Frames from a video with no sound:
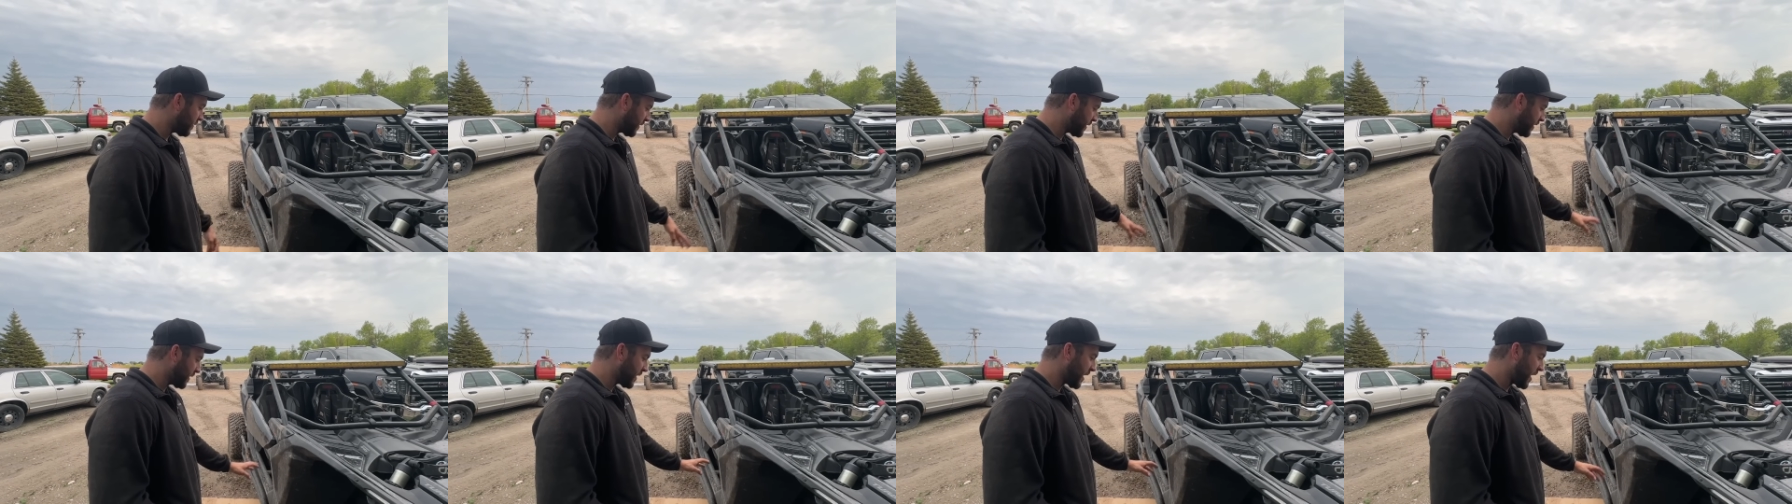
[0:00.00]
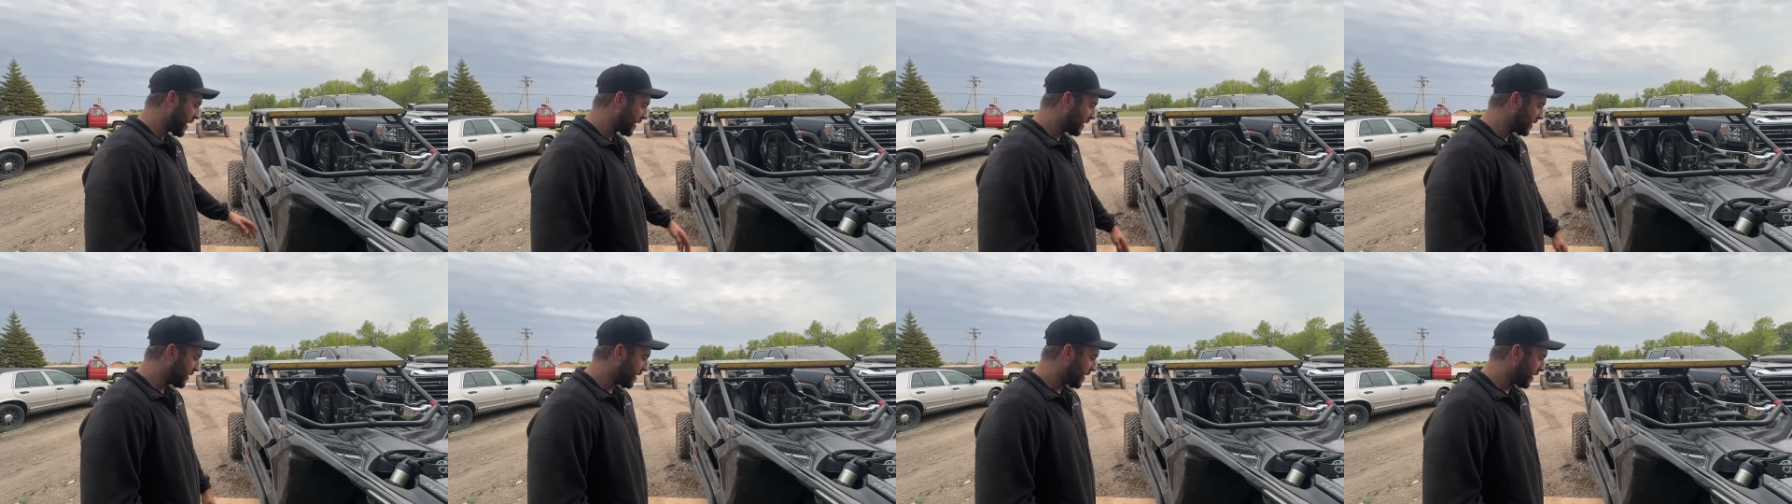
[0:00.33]
getting that
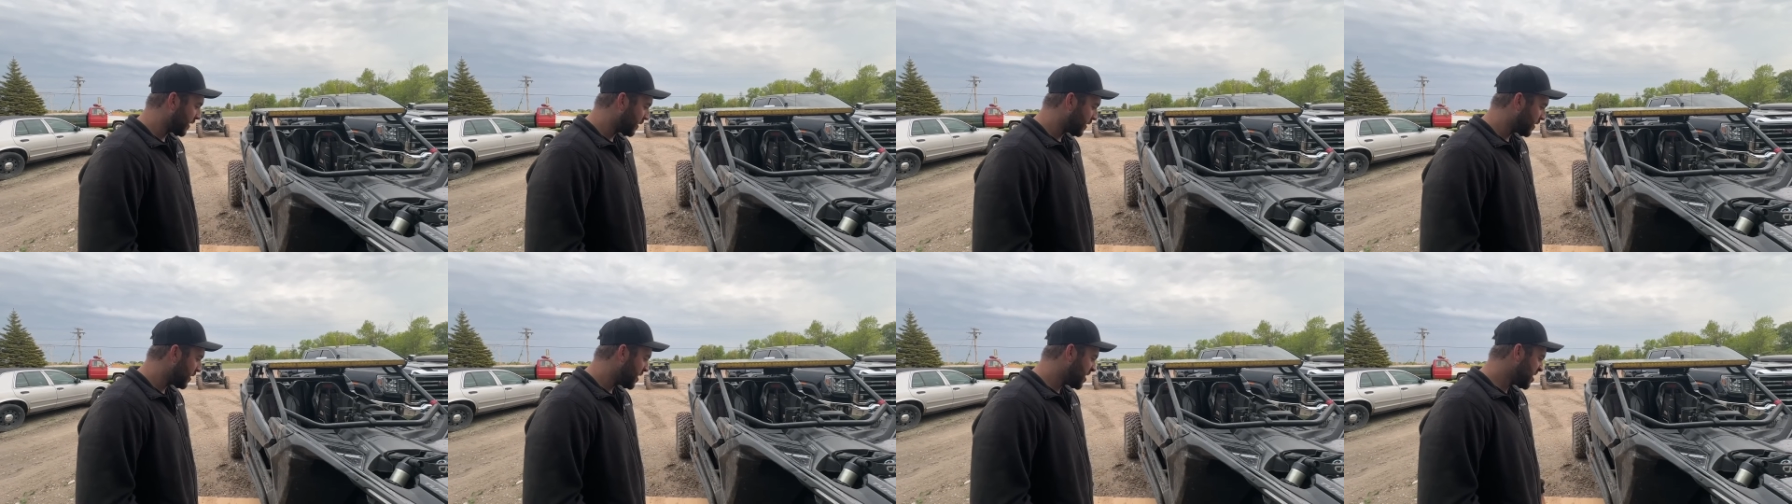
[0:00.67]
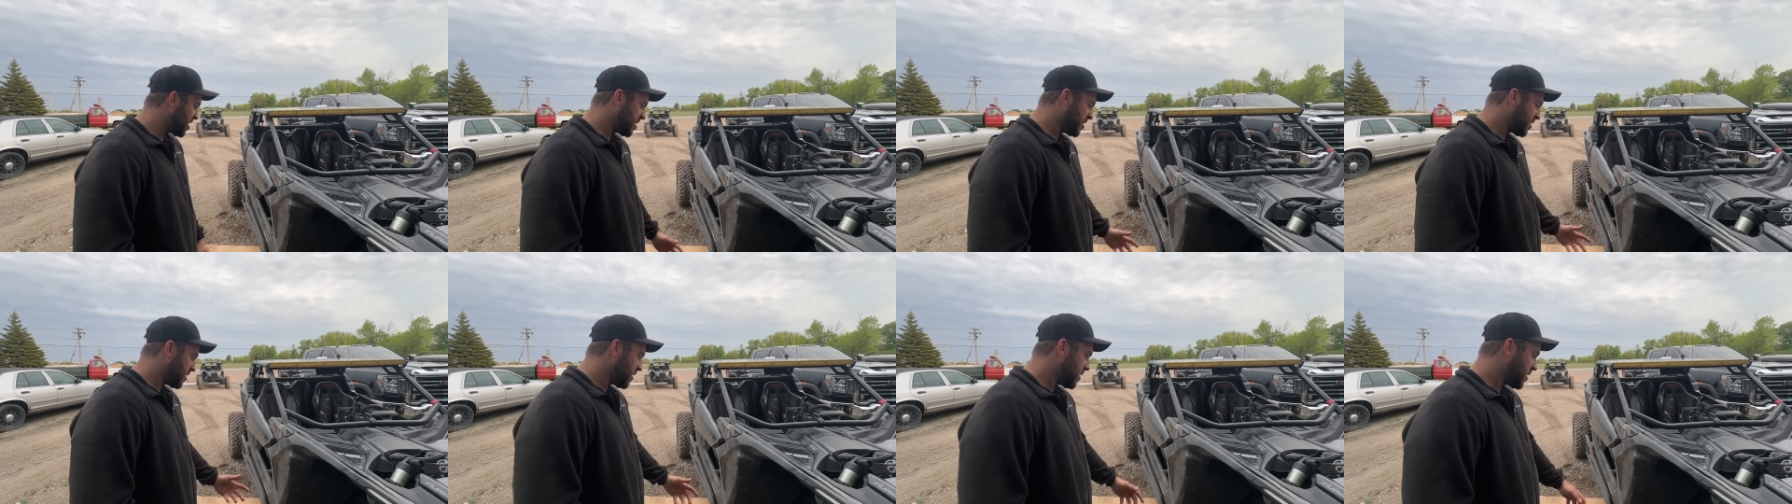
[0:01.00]
in there,
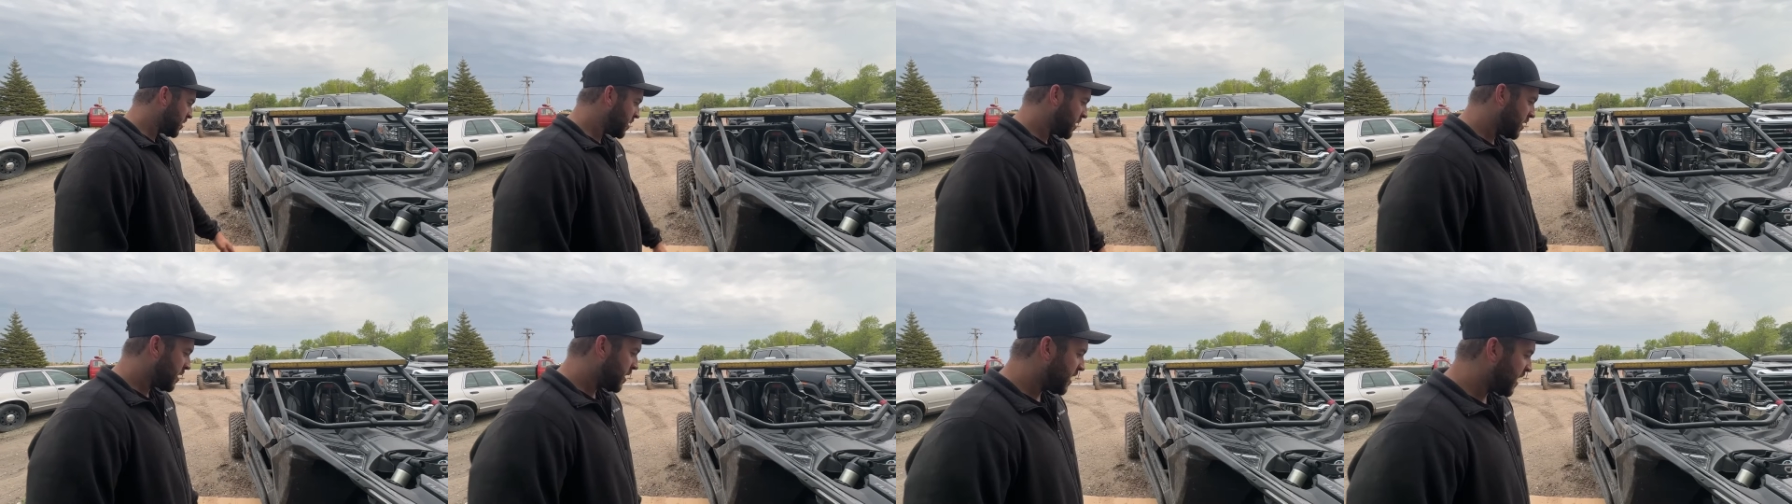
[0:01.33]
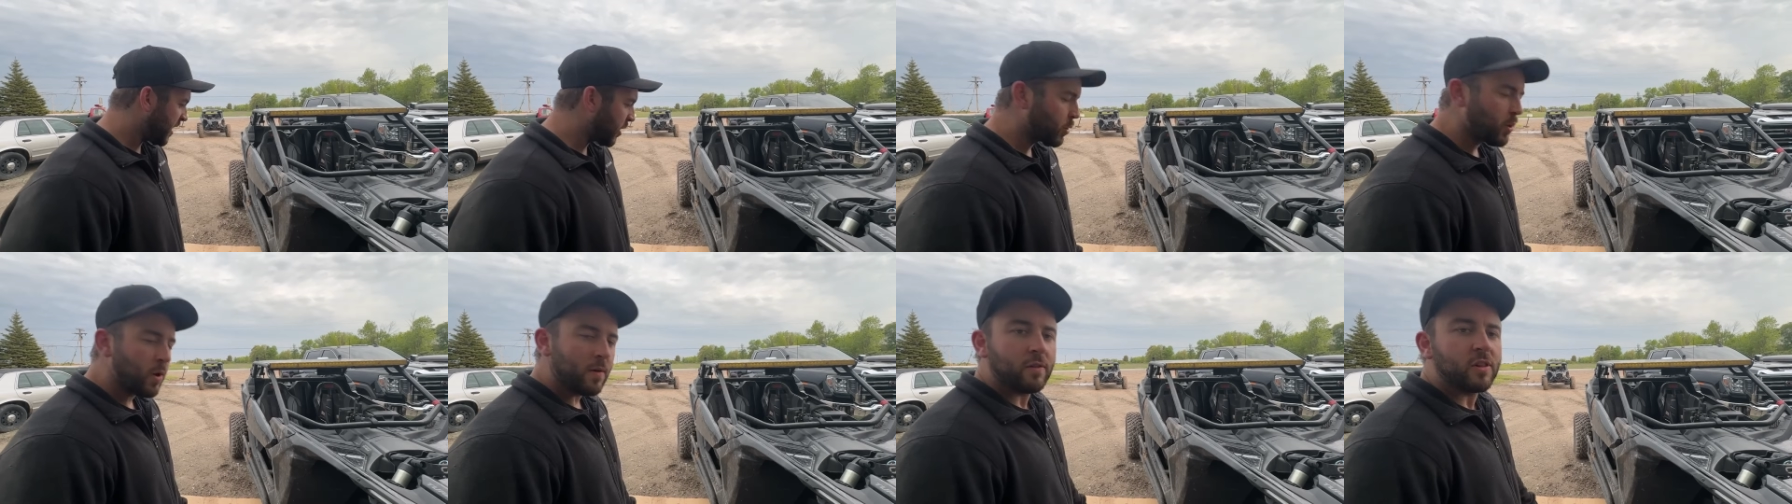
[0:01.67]

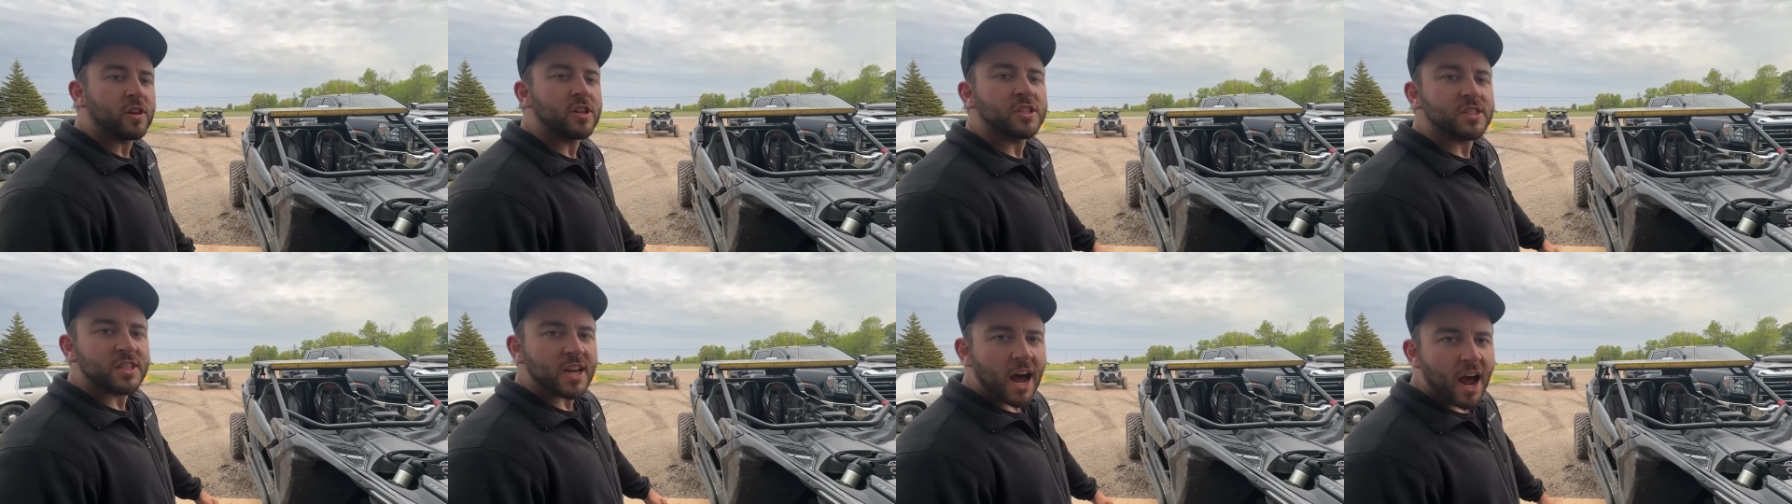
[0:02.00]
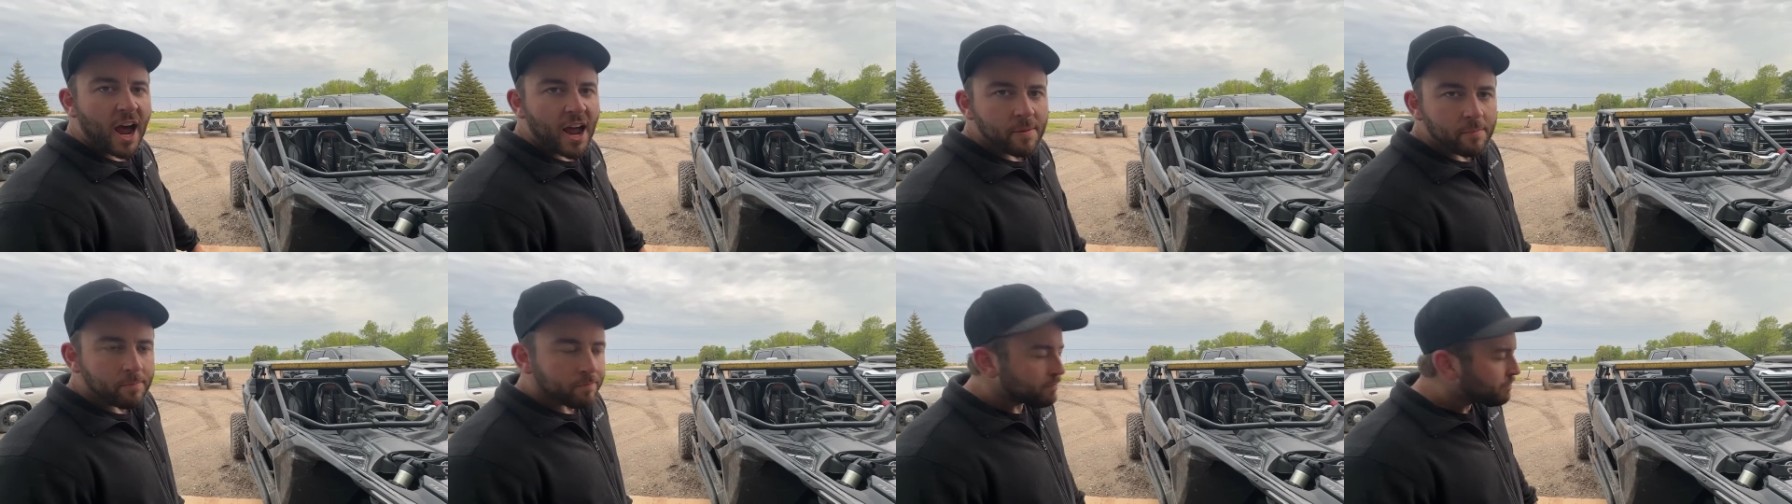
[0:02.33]
equivalent
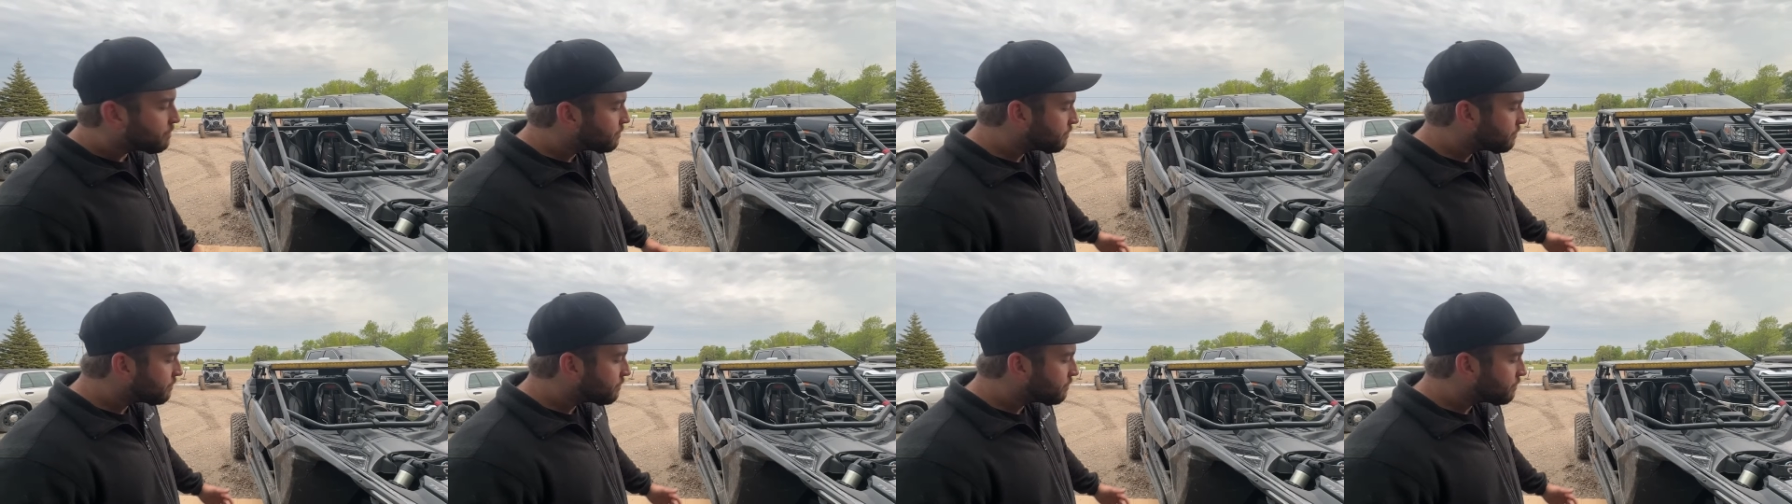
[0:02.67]
time.